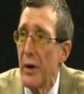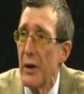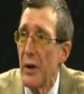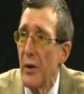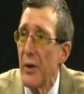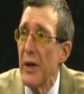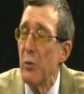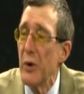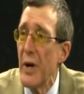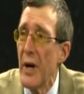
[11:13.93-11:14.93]
you know, he
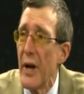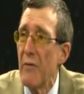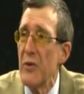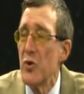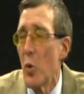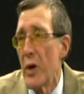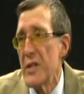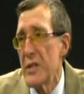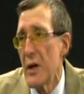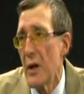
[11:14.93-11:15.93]
would not have a
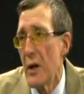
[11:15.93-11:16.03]
choice